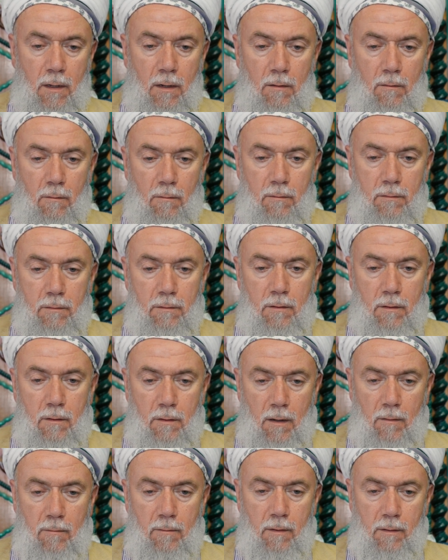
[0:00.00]
Lord, you
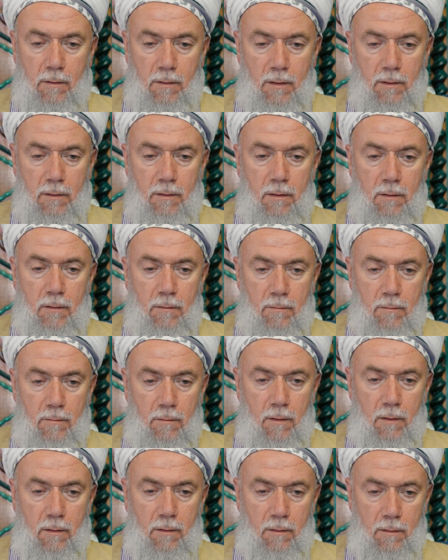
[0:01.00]
are our Creator, you
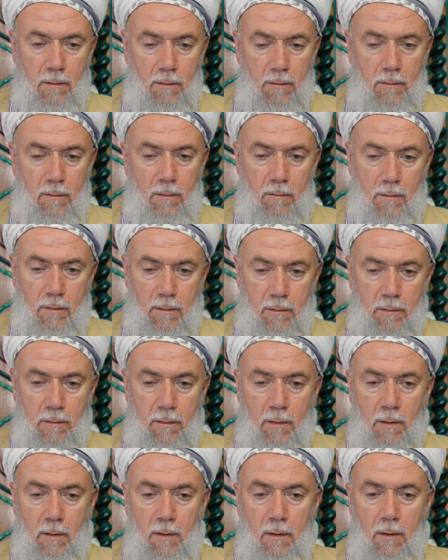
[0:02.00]
are our
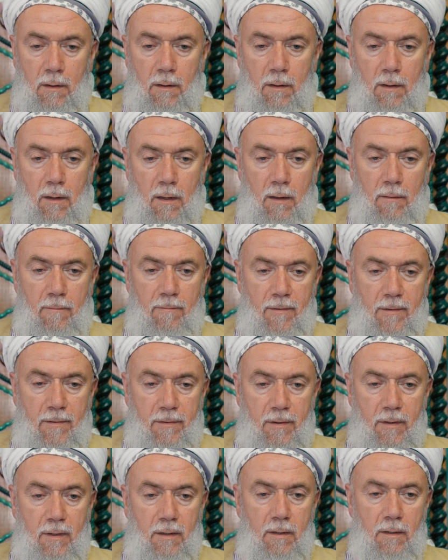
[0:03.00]

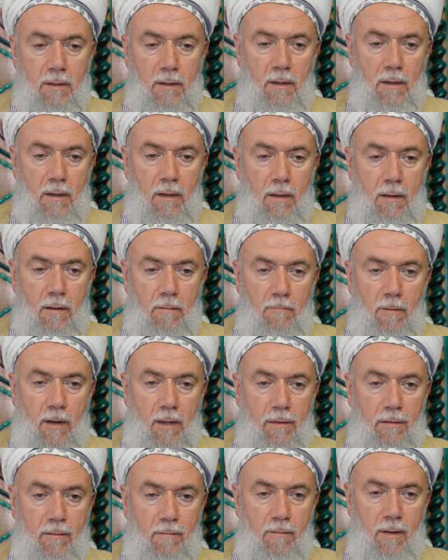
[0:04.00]
everything.
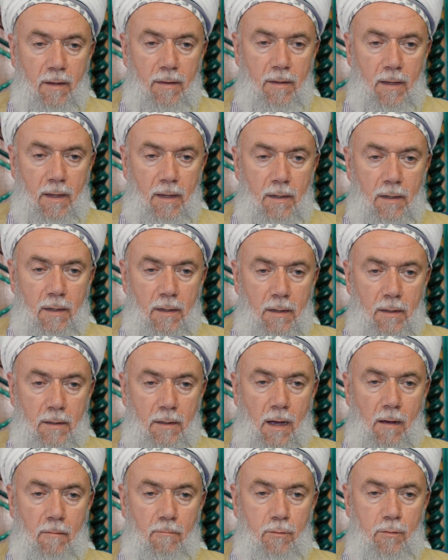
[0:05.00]
But when they
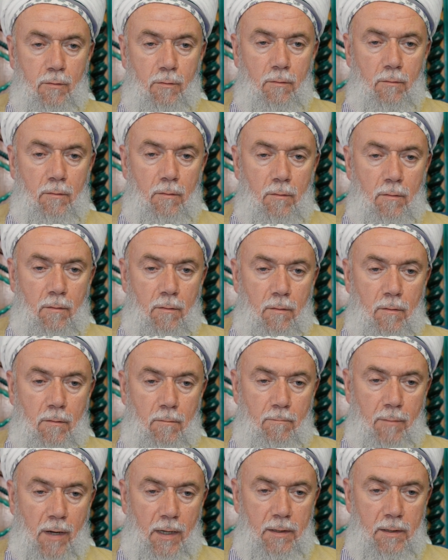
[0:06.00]
come to
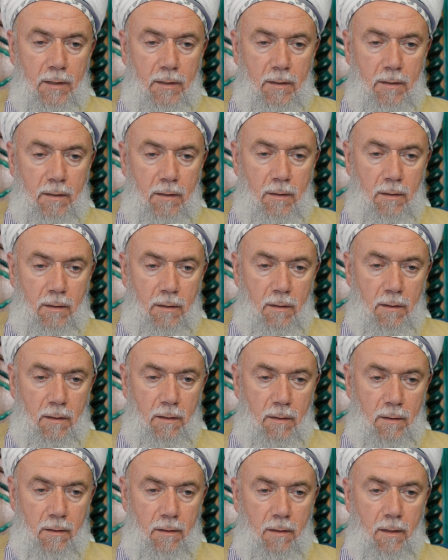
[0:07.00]
body,
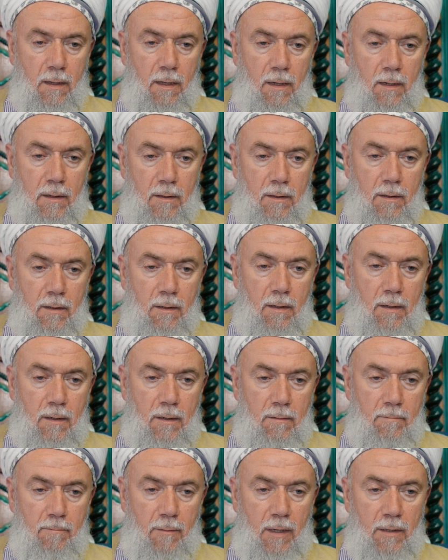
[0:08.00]
their
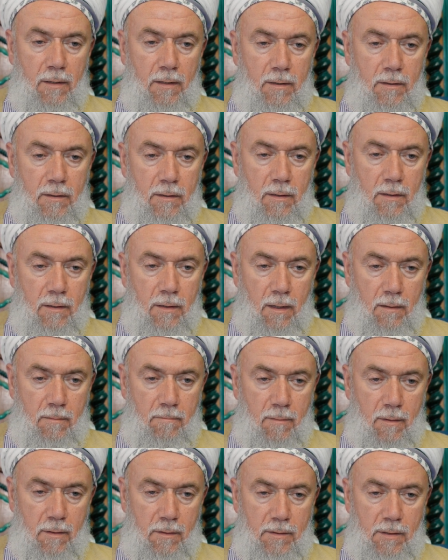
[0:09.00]
body,
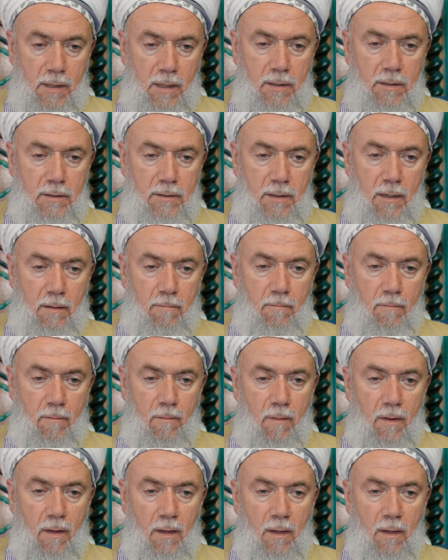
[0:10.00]
they change them